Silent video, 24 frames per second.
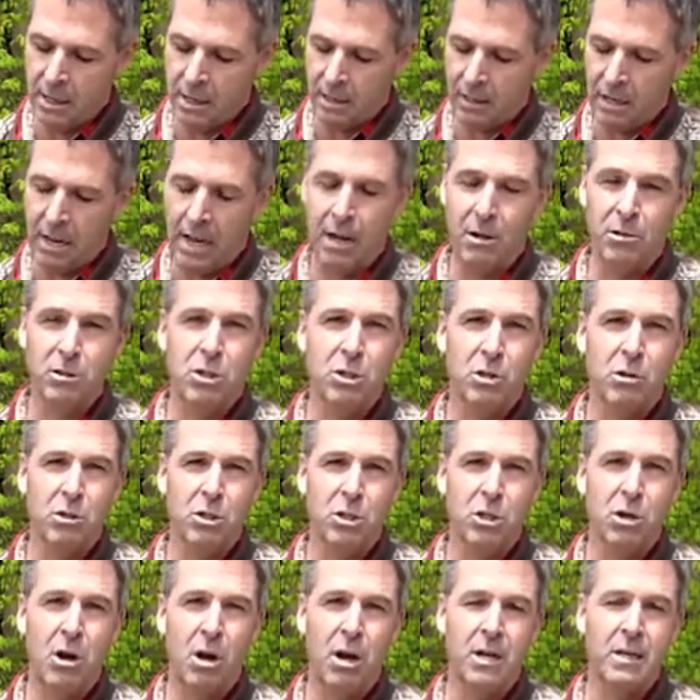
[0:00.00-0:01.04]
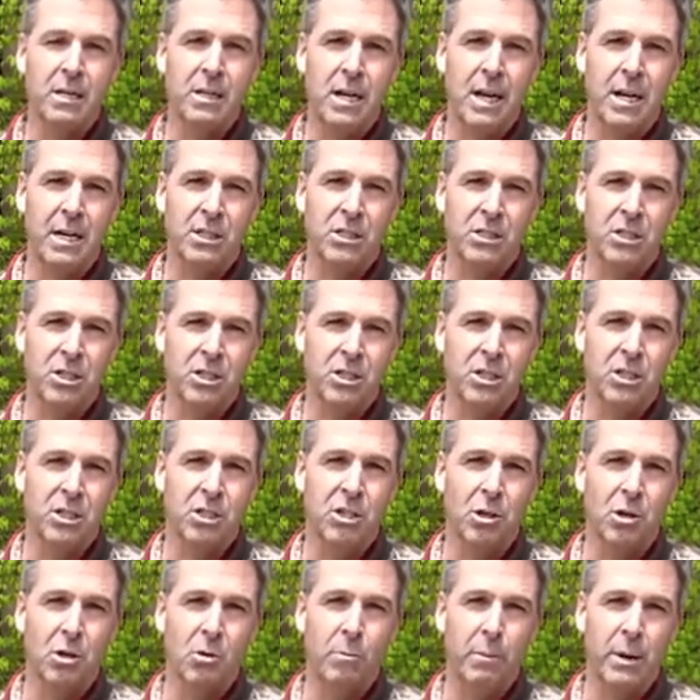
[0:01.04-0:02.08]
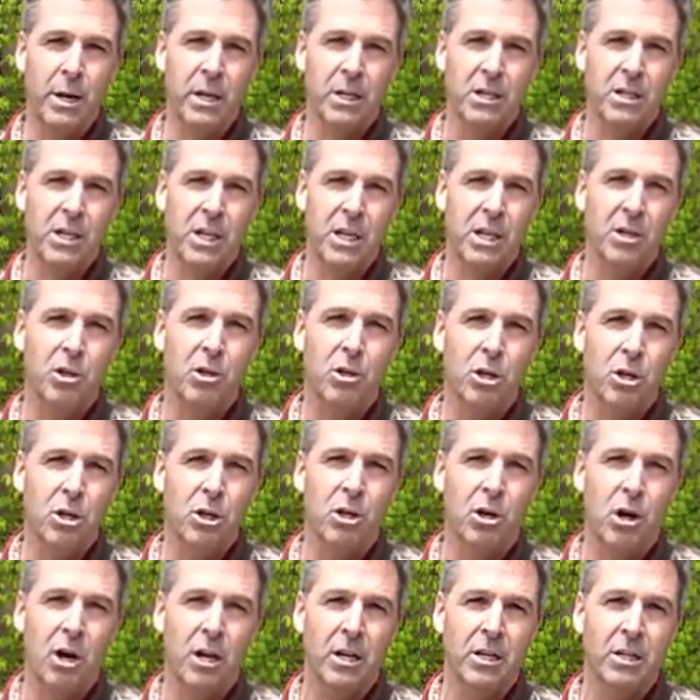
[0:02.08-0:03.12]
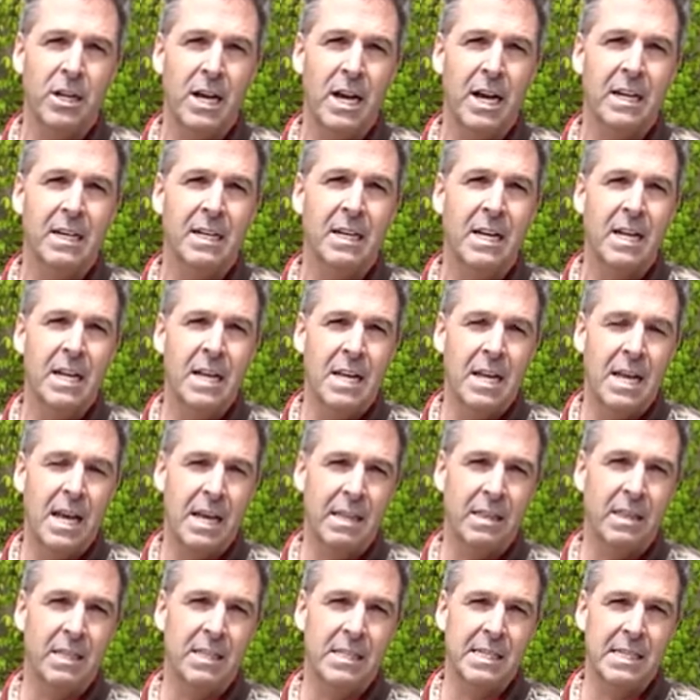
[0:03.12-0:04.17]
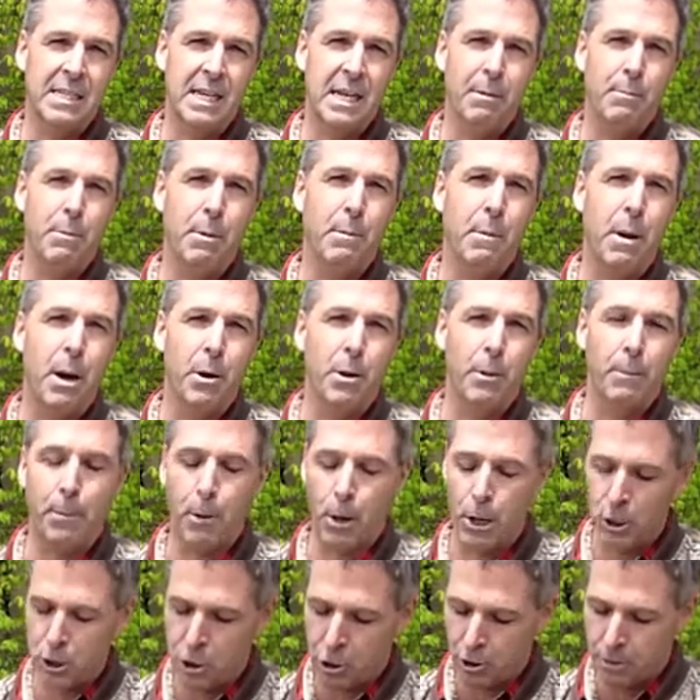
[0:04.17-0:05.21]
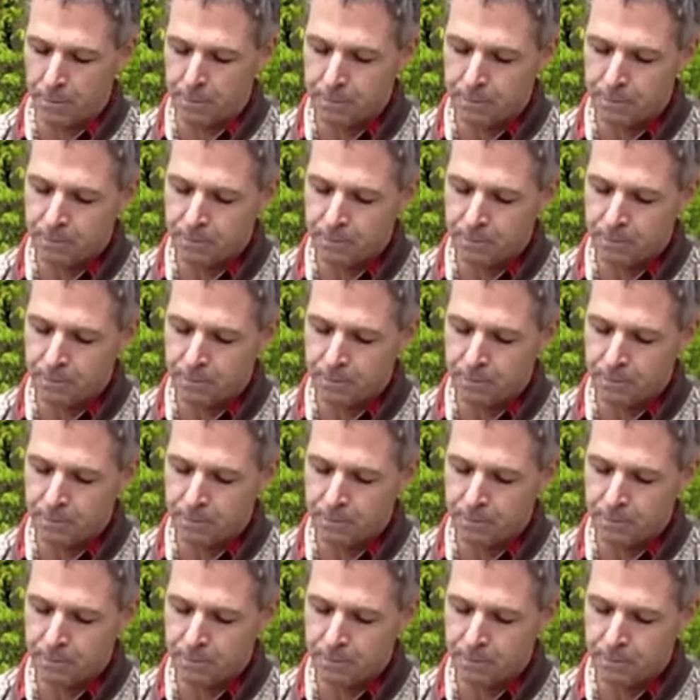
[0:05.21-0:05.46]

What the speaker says: allows those contacts to still maintain good contact and the same amount of pressure.